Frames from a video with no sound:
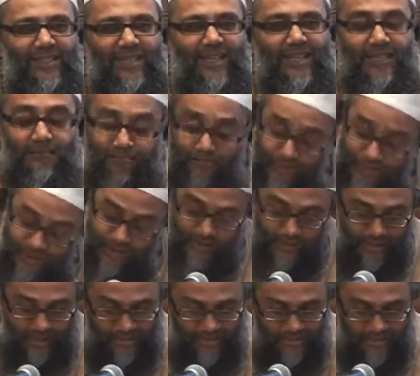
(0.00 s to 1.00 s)
Okay,
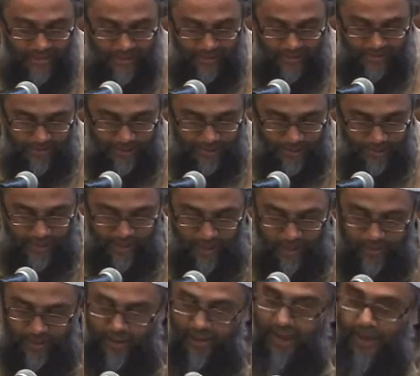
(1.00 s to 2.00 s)
so it needs to be thought
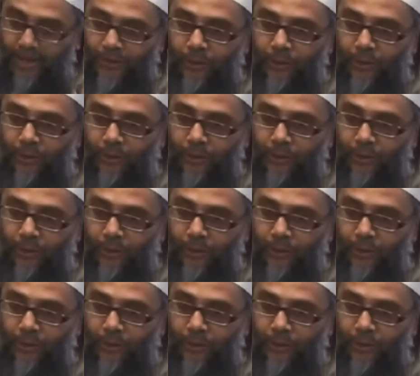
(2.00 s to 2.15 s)
out.